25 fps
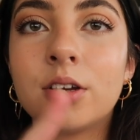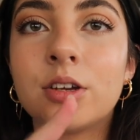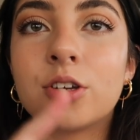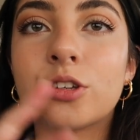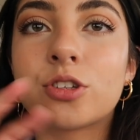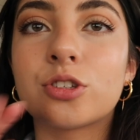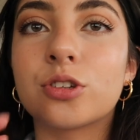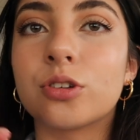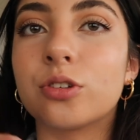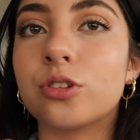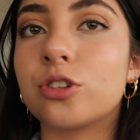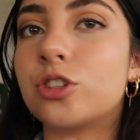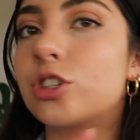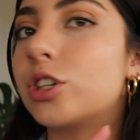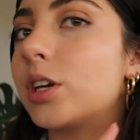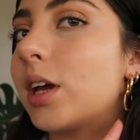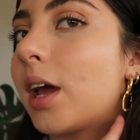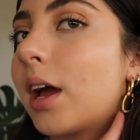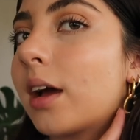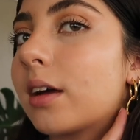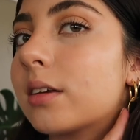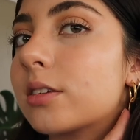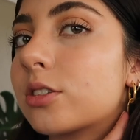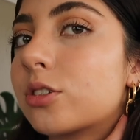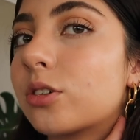So she
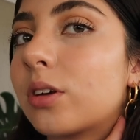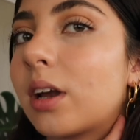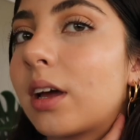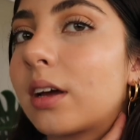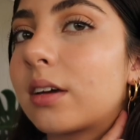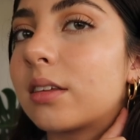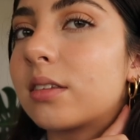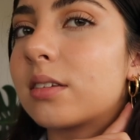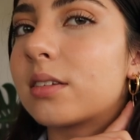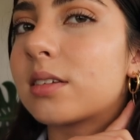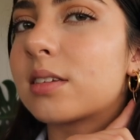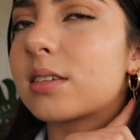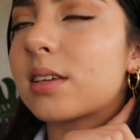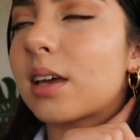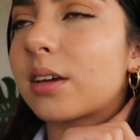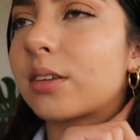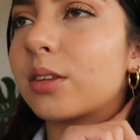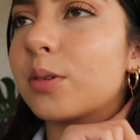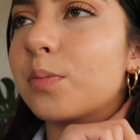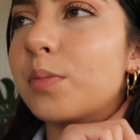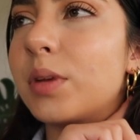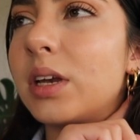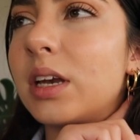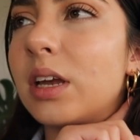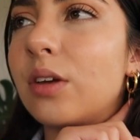has, so like this is like
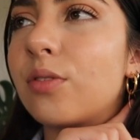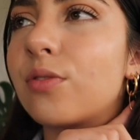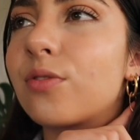the mini